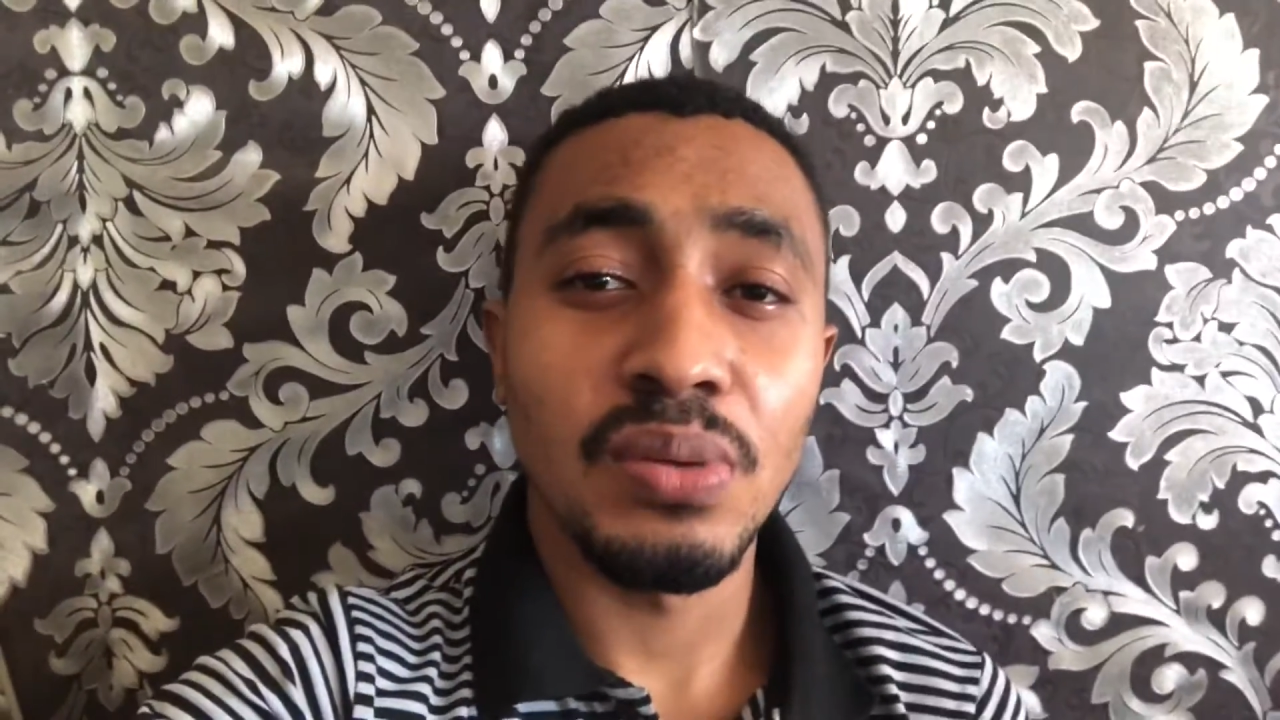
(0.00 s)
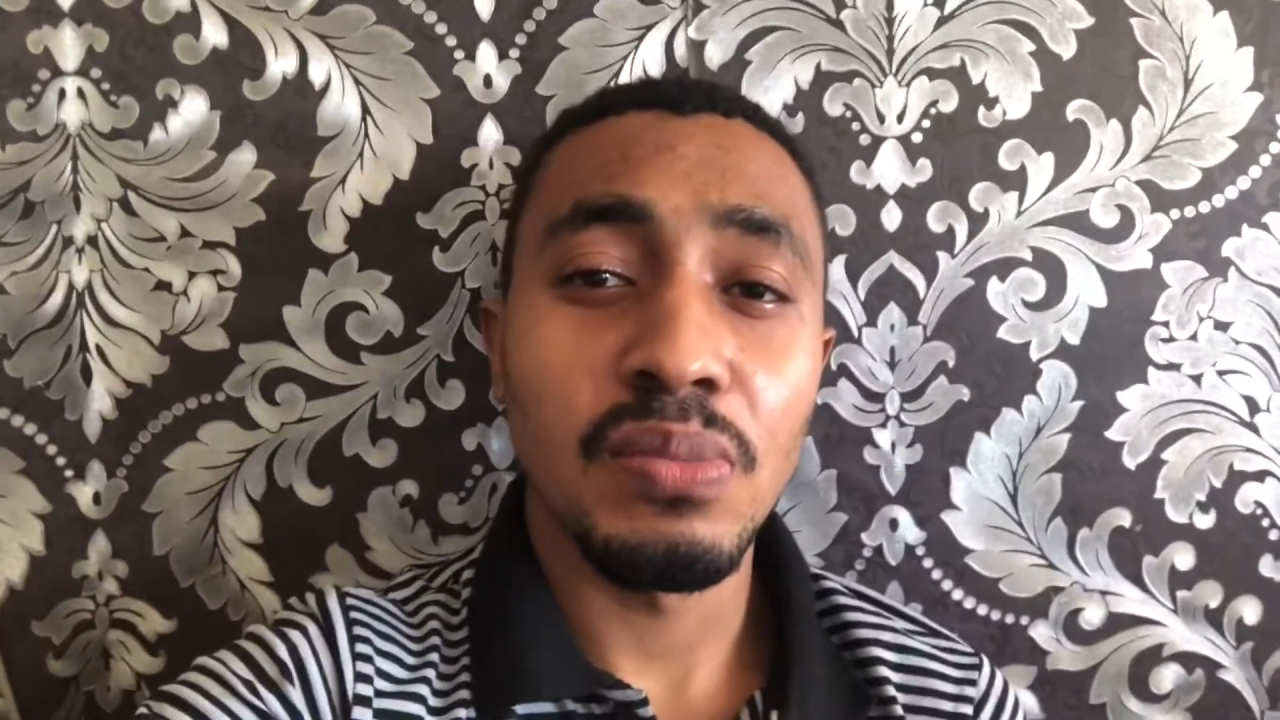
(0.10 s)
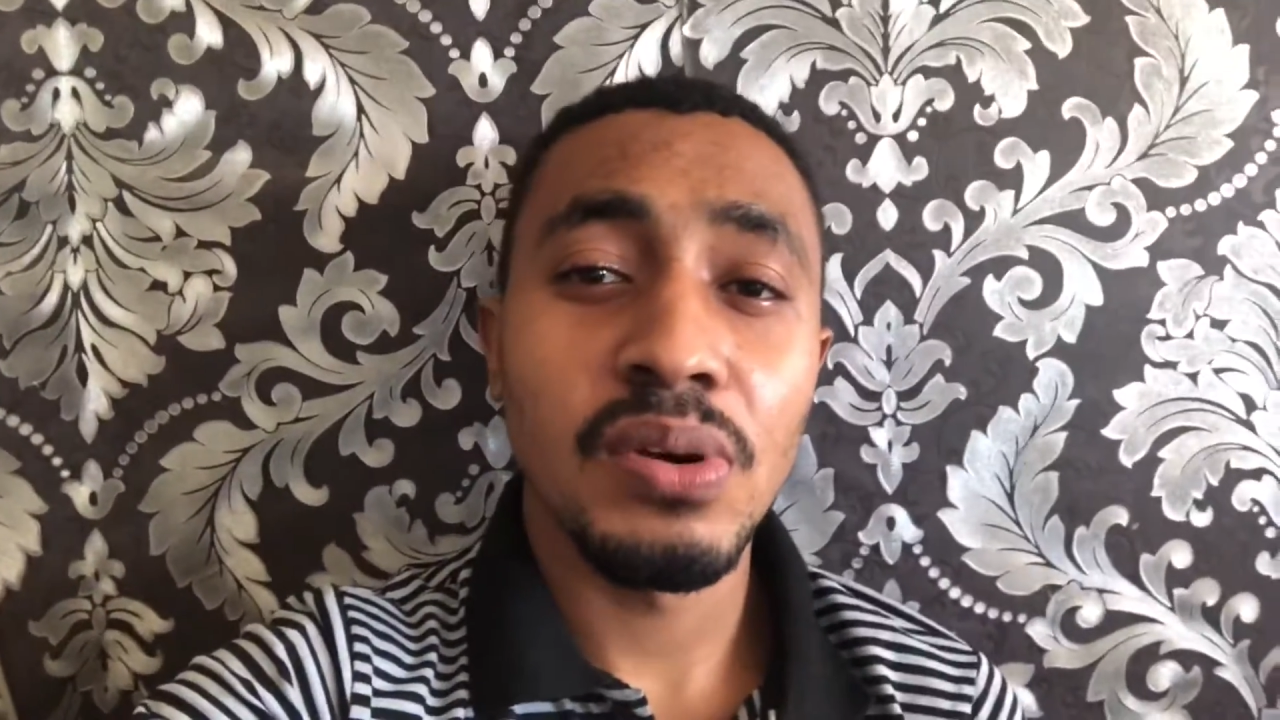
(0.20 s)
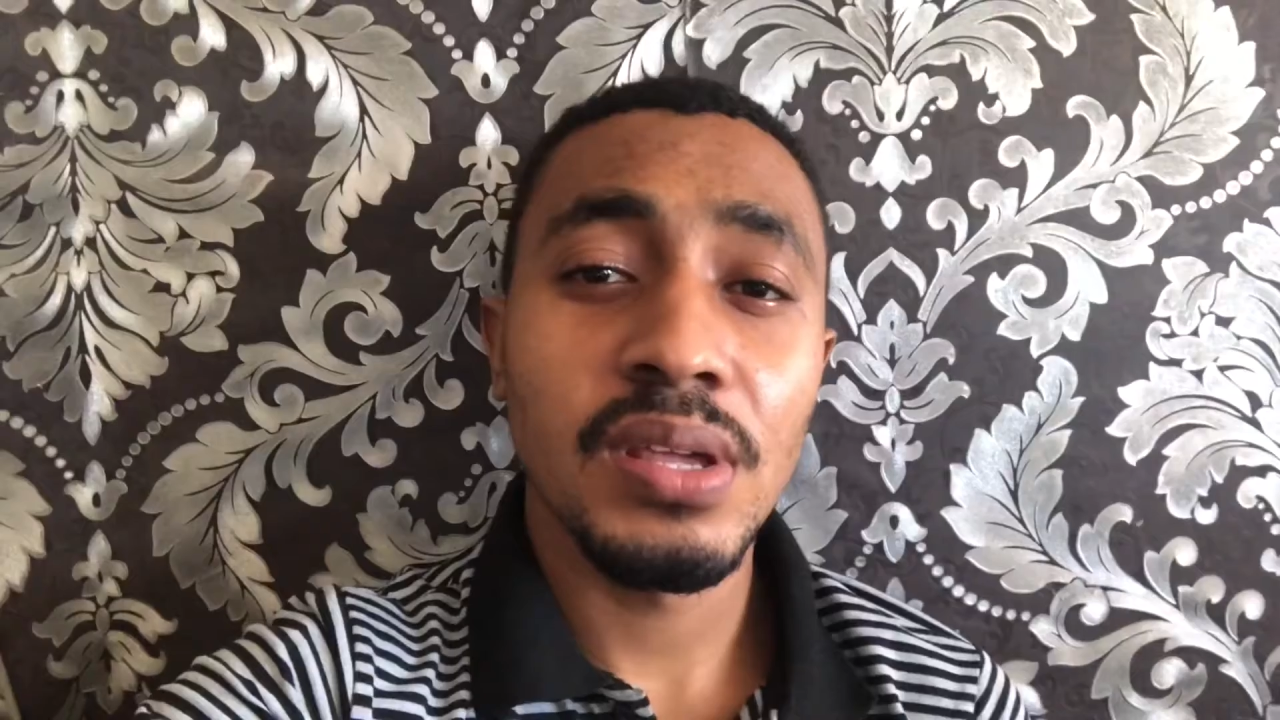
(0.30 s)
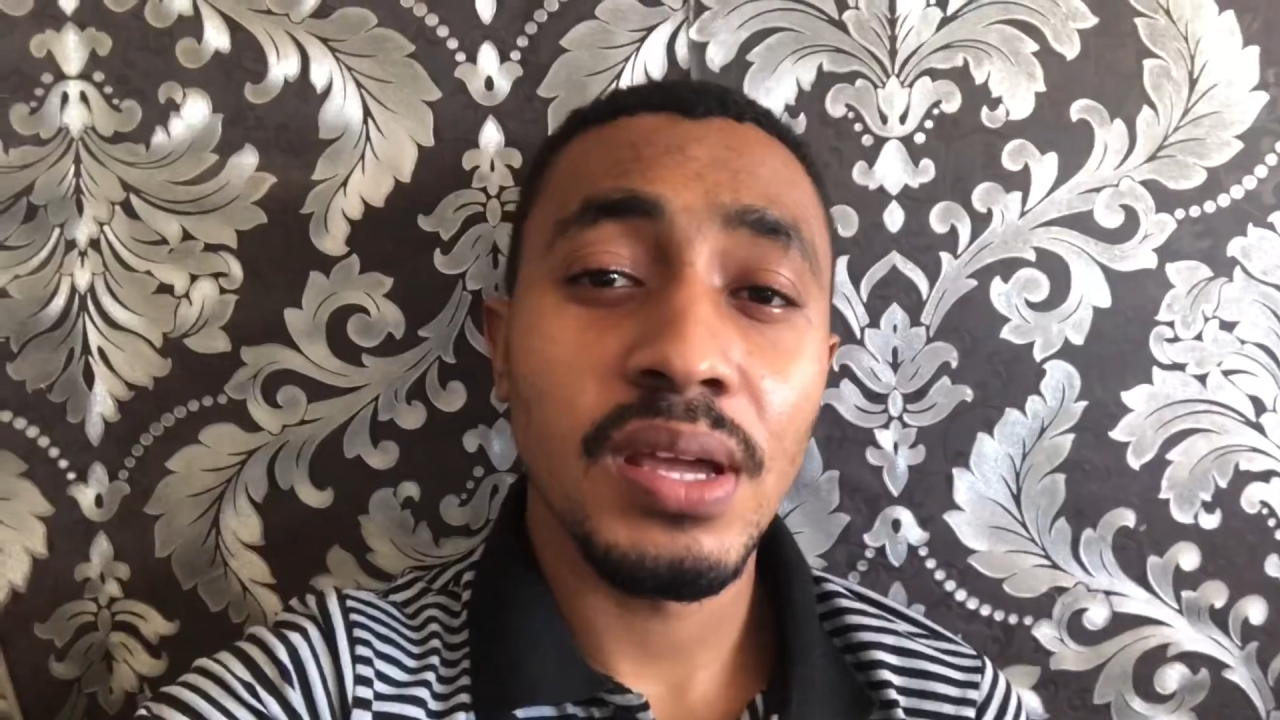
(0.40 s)
boy
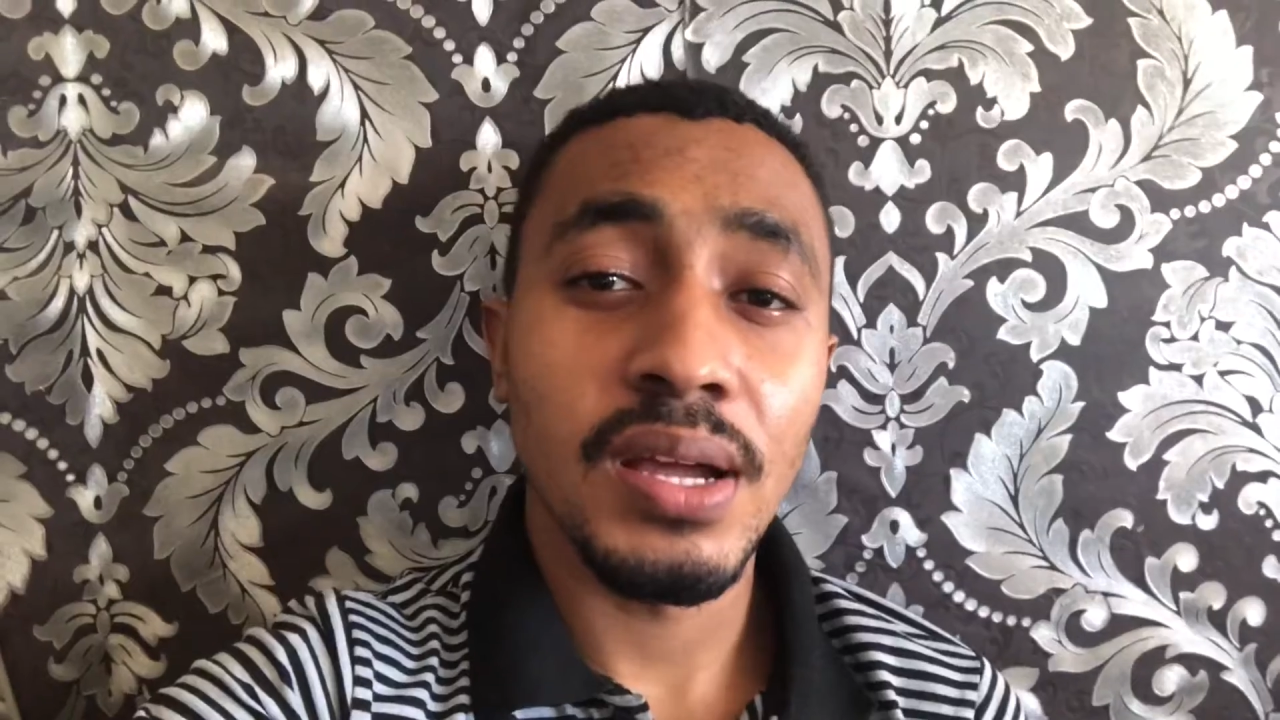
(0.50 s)
here